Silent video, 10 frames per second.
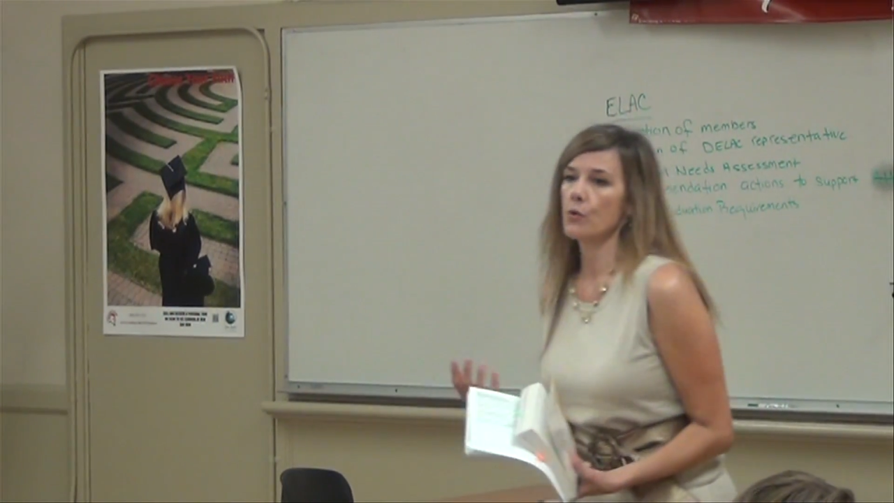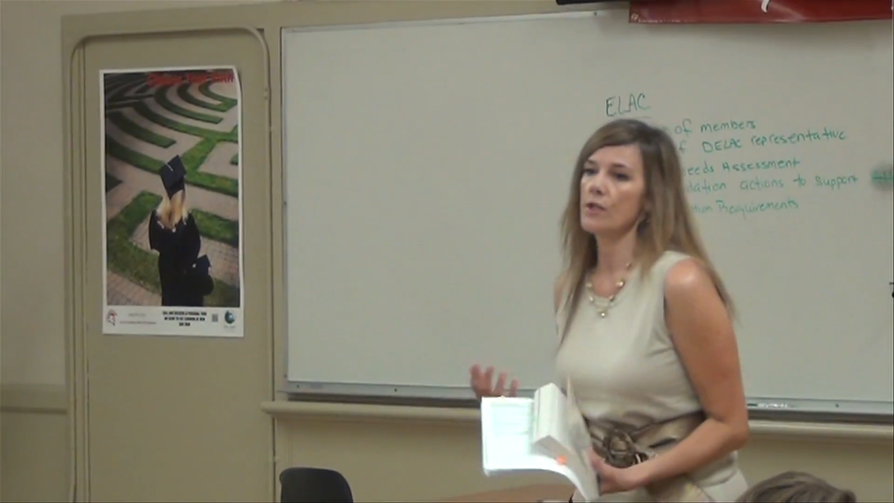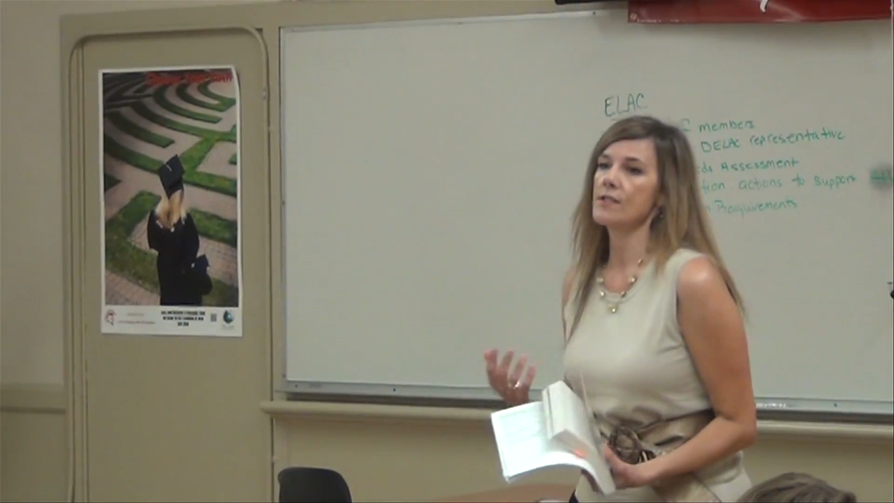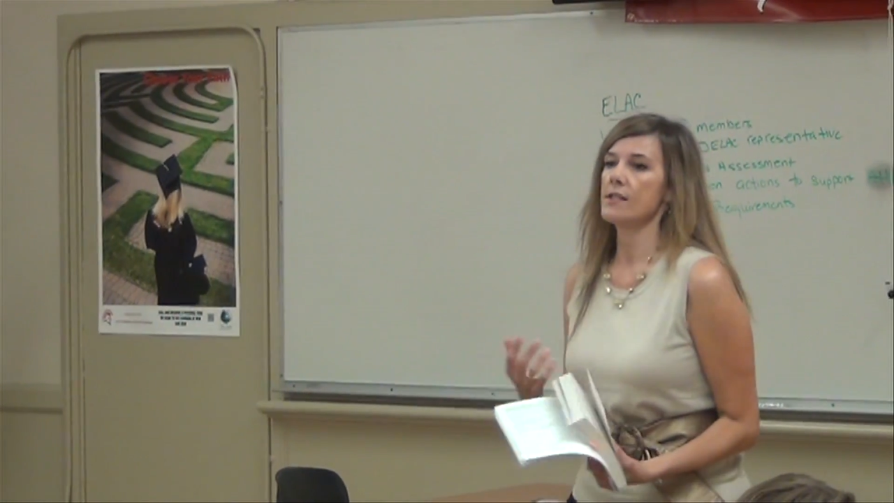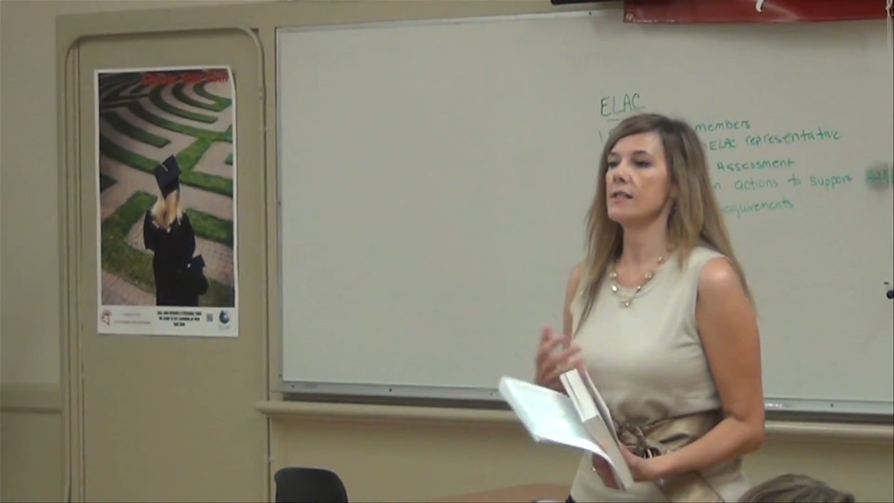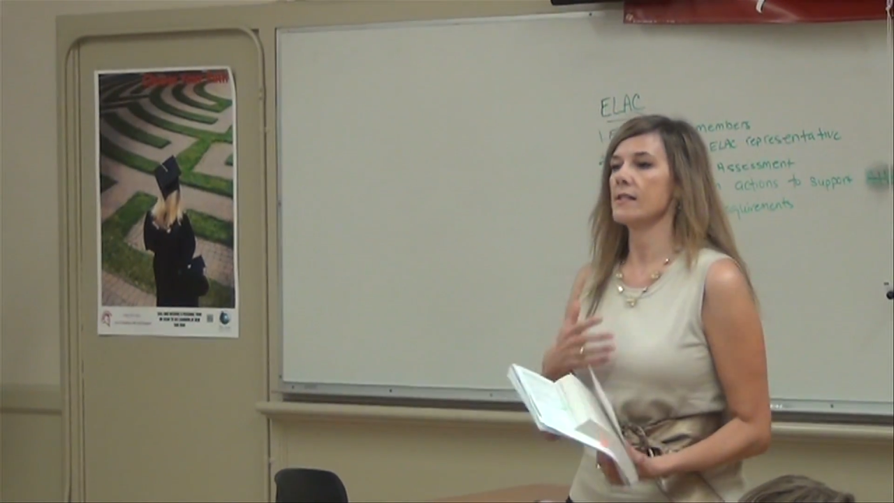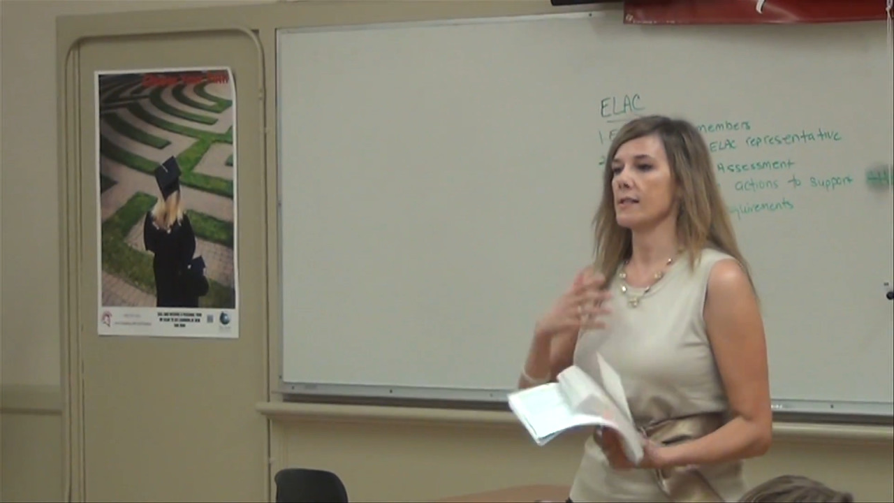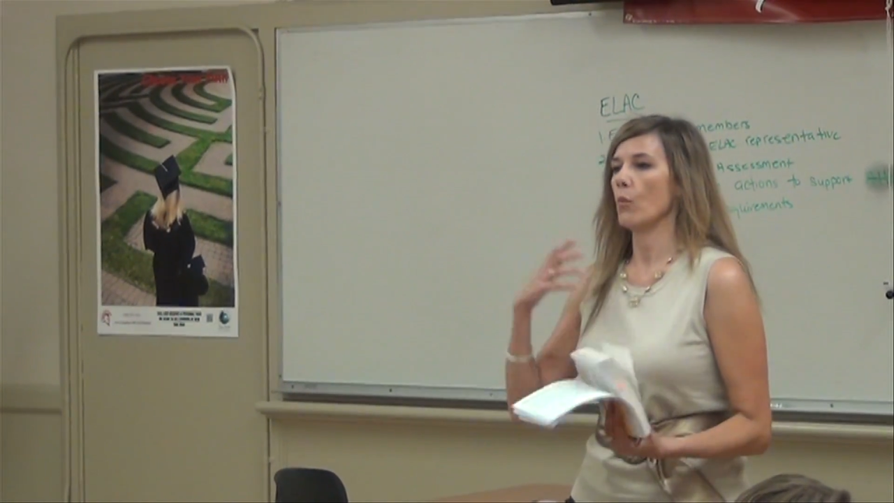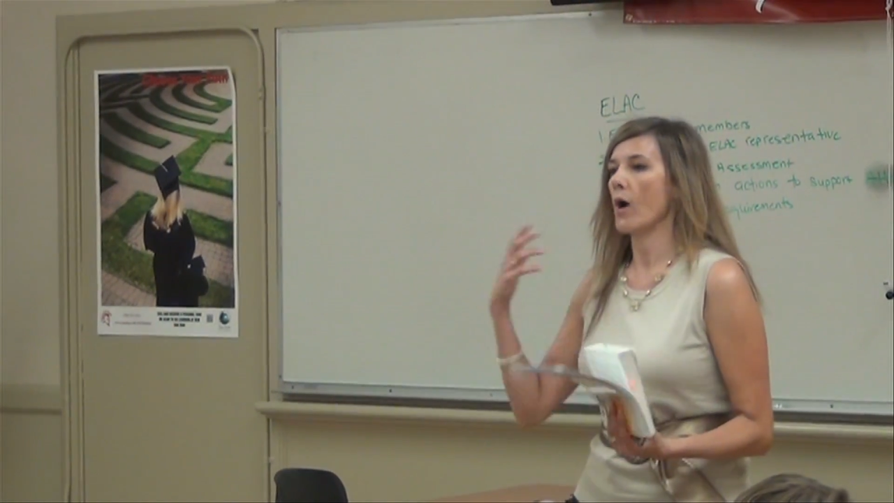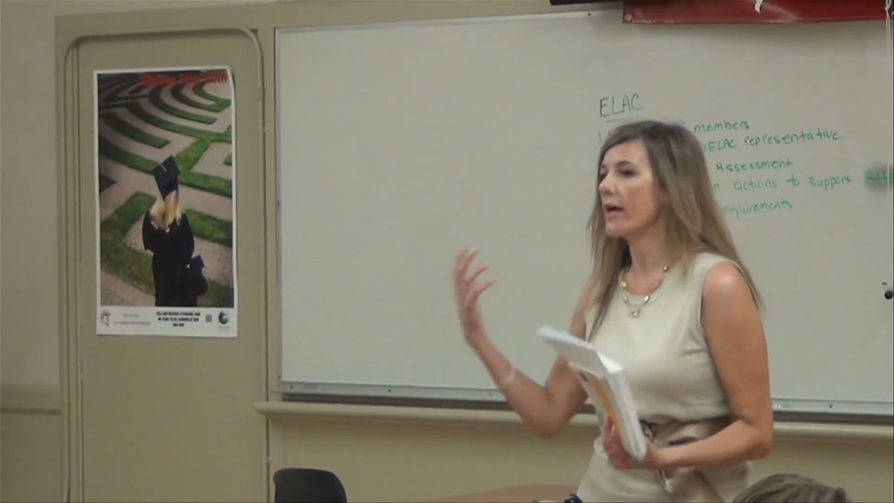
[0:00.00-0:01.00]

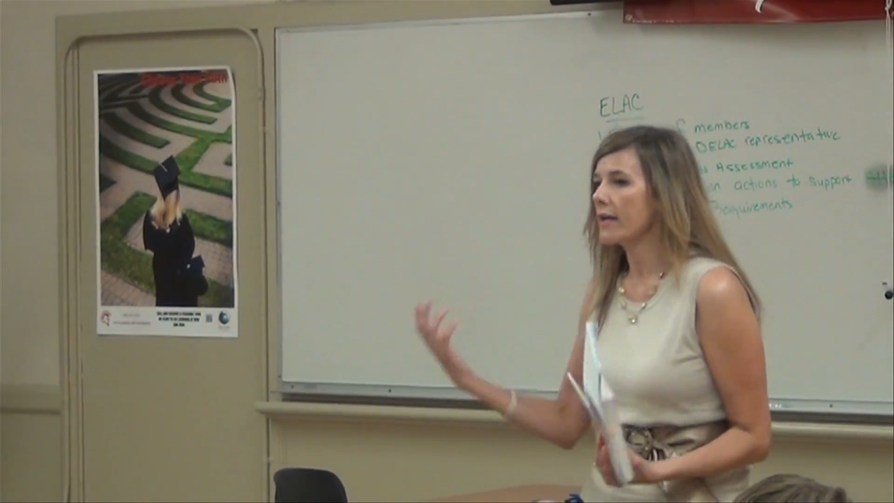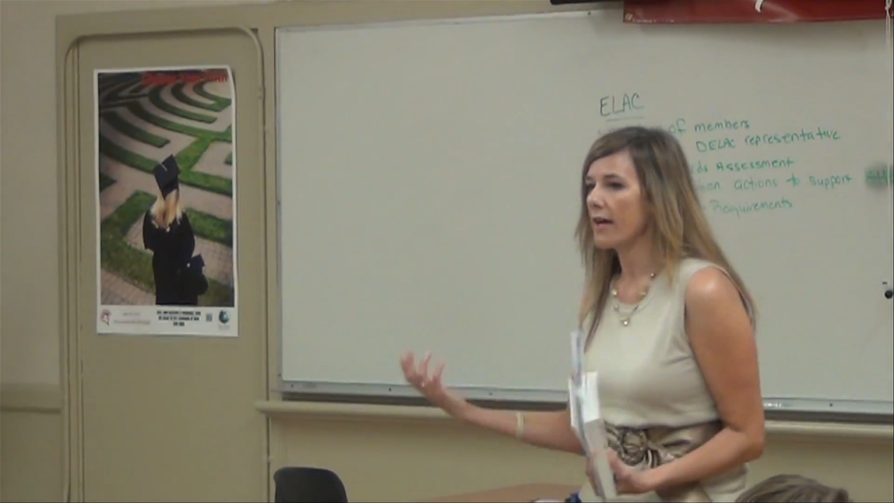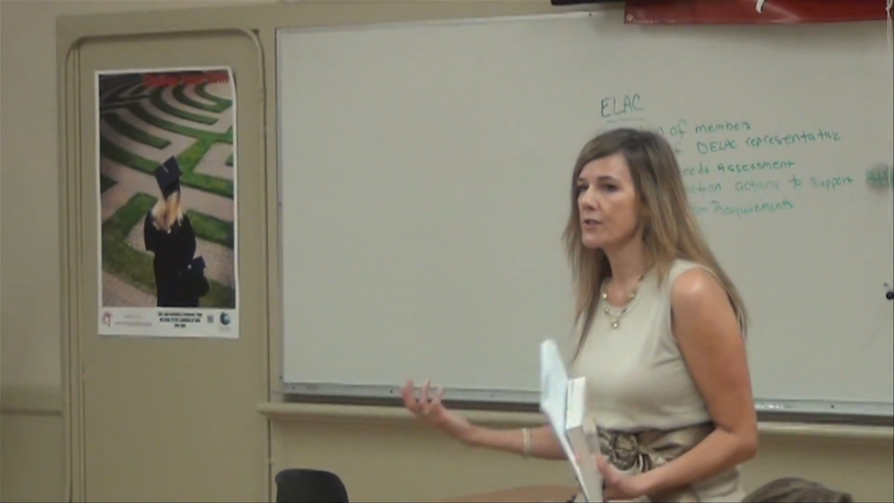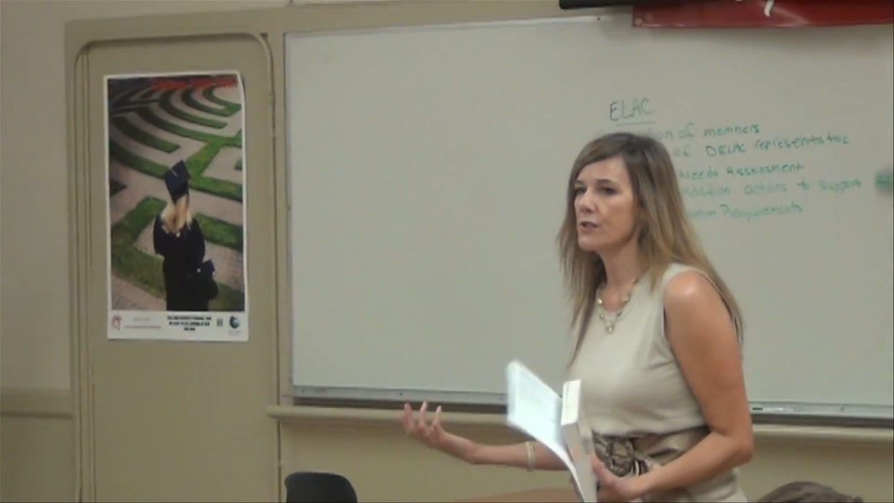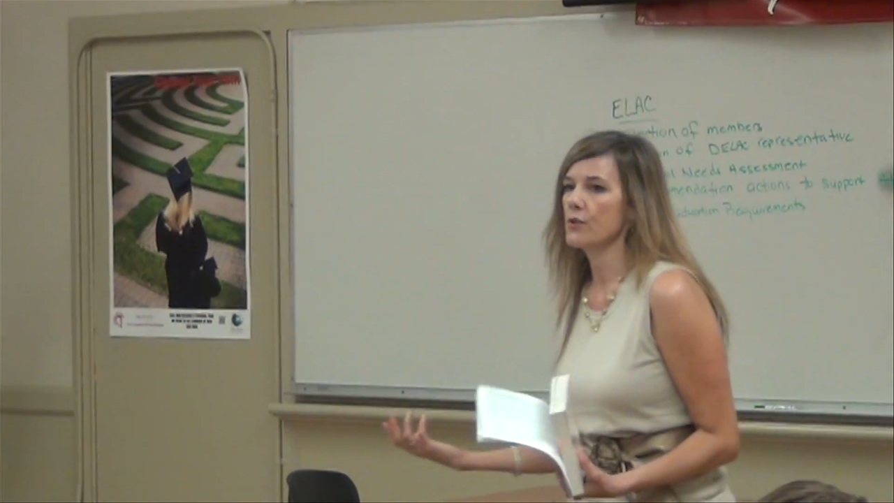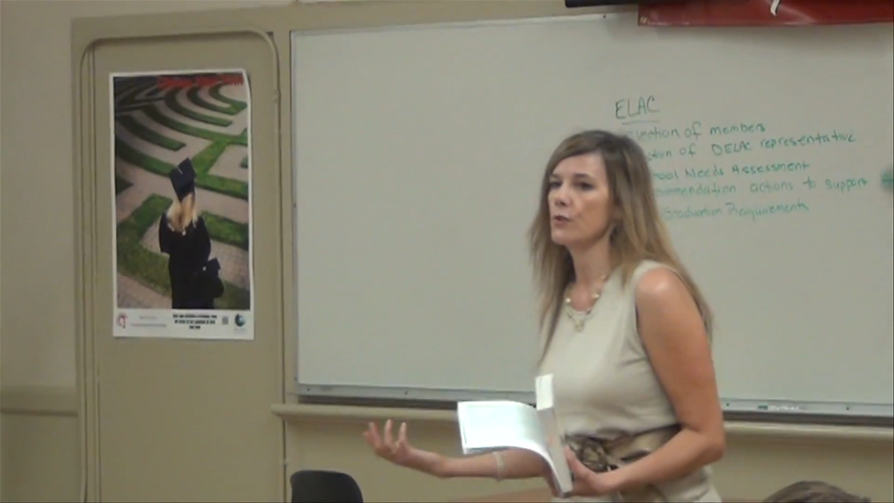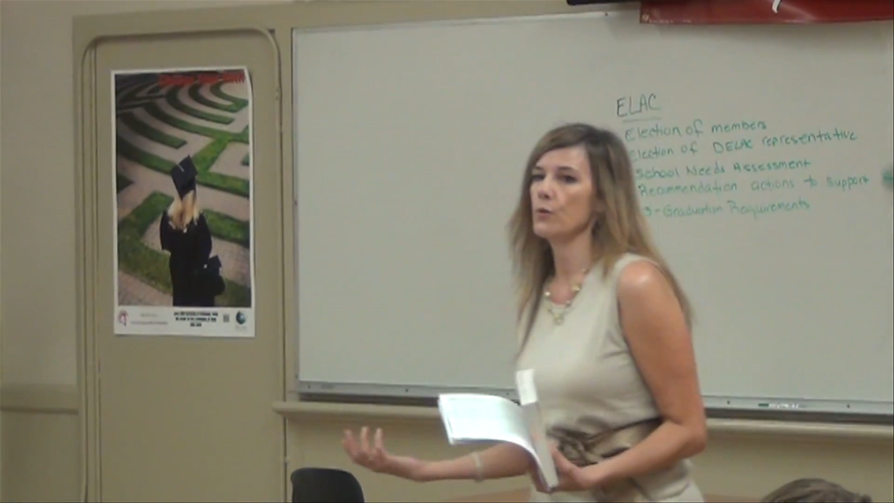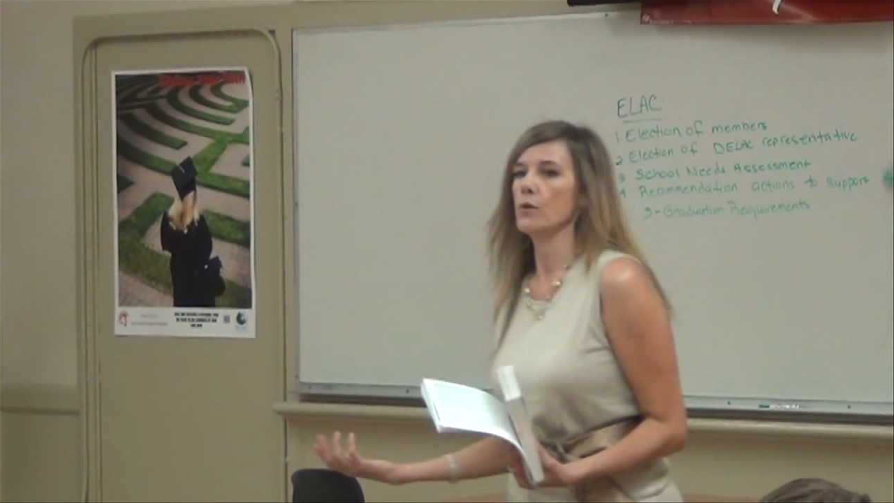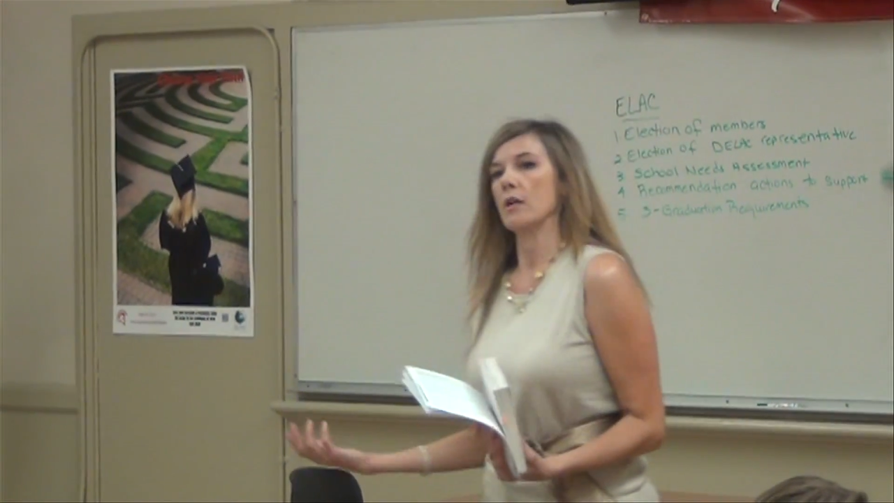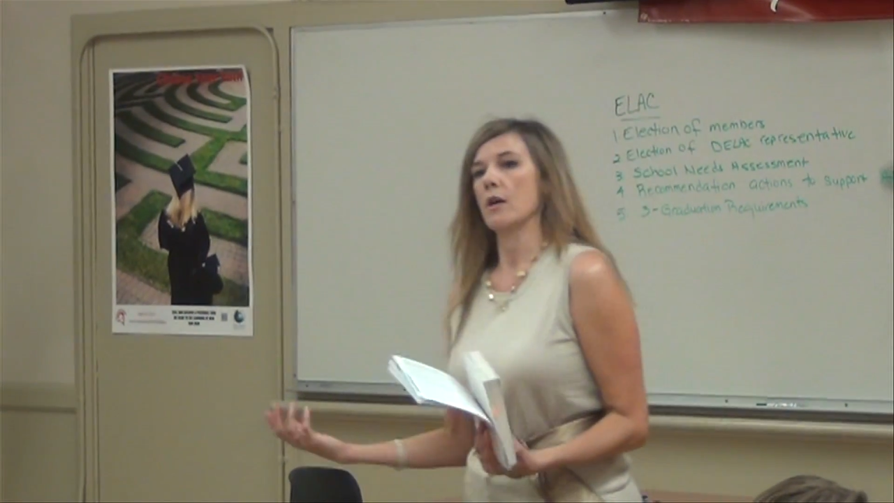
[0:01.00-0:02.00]
choices and why not to
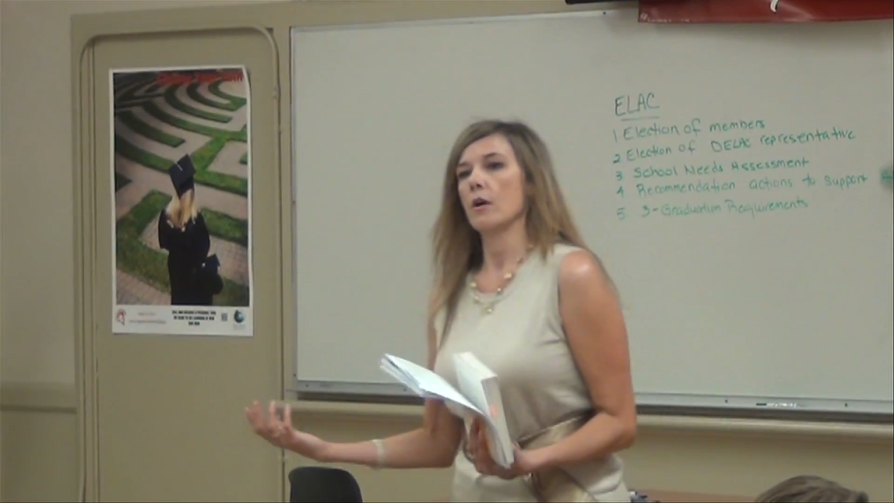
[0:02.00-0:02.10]
do